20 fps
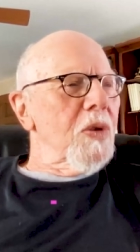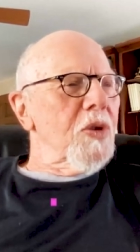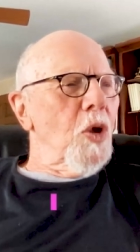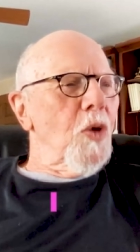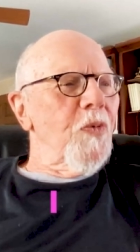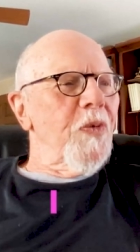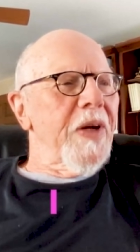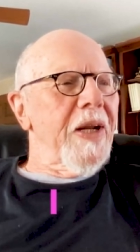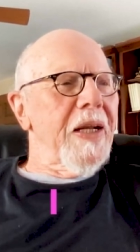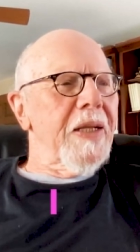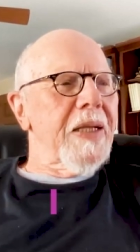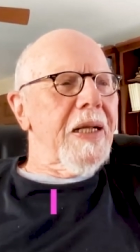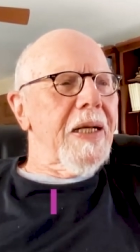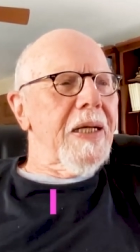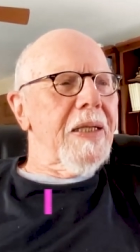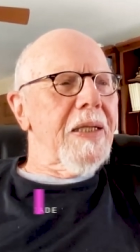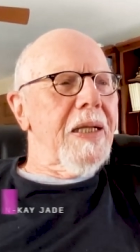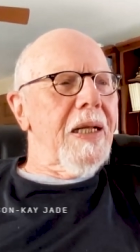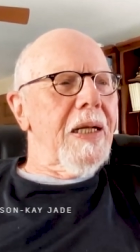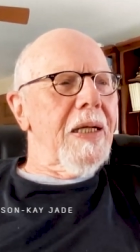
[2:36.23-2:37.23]
Well, don't forget
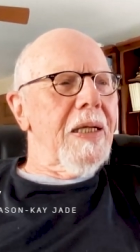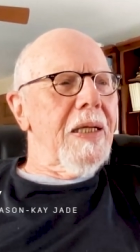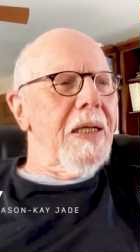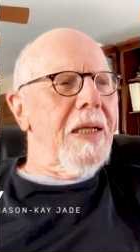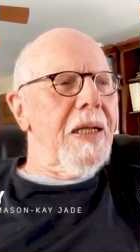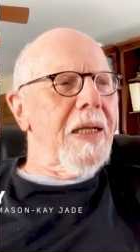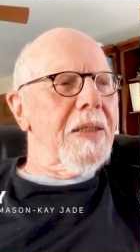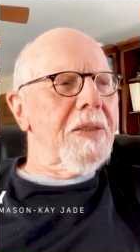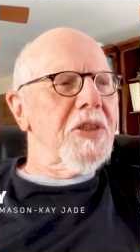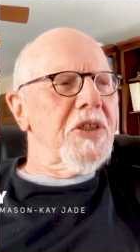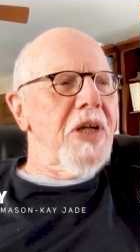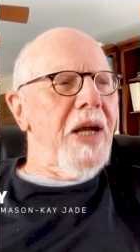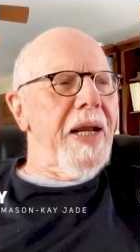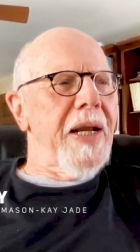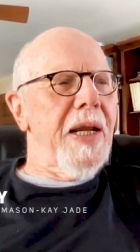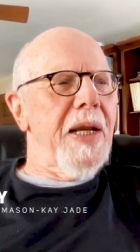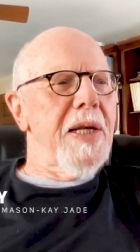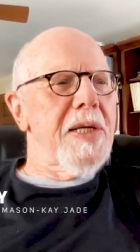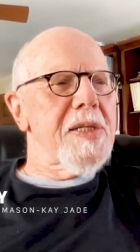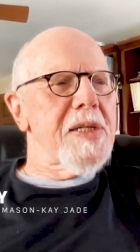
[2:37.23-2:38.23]
that that, that
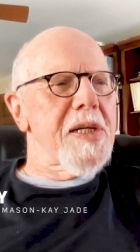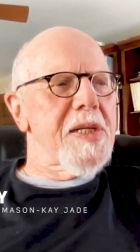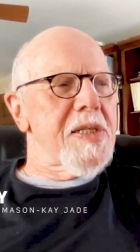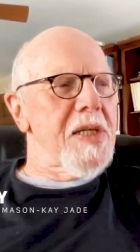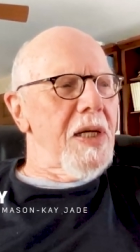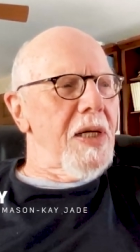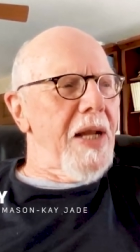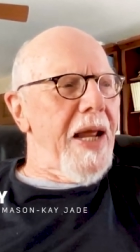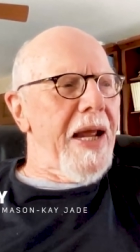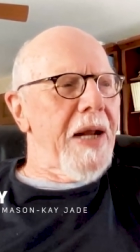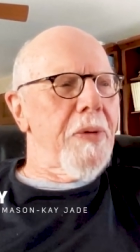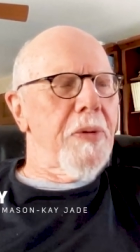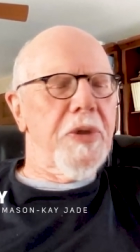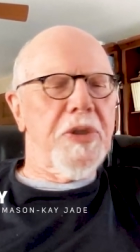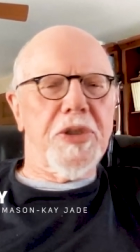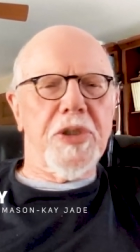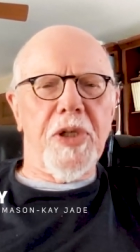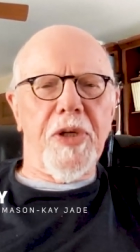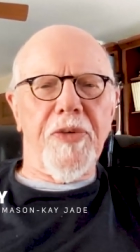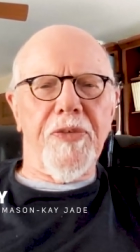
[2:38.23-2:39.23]
Chinese is a
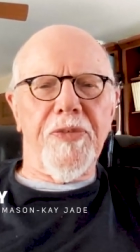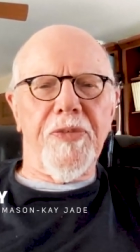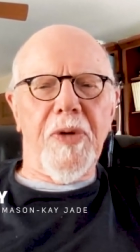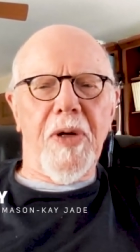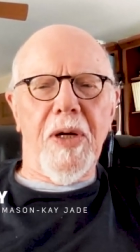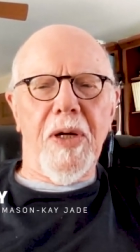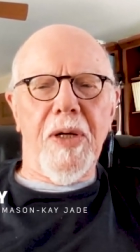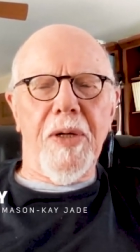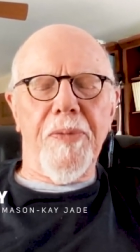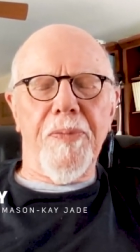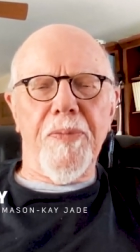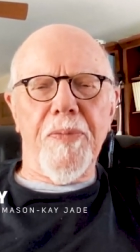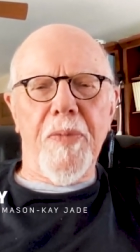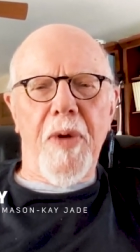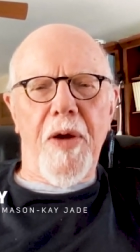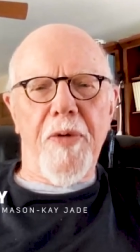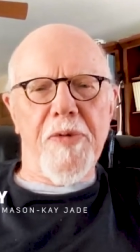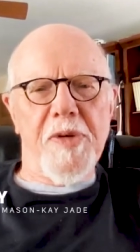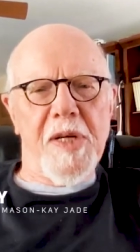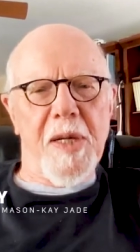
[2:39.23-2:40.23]
language of, uh,
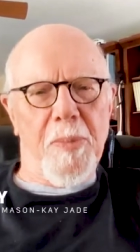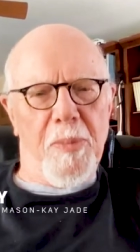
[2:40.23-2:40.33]
of